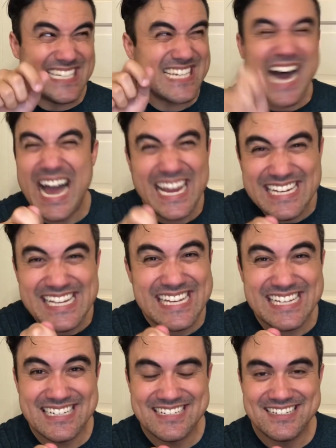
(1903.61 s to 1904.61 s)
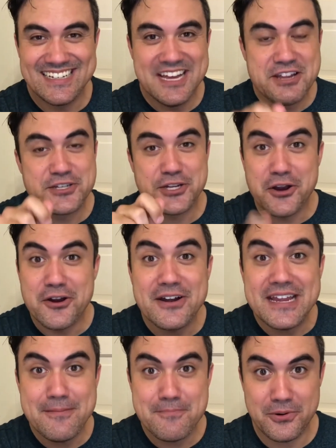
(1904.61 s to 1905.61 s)
tiny
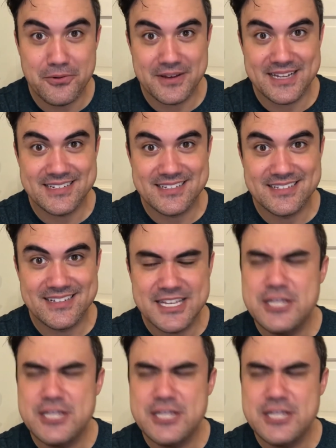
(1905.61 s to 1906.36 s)
turning point,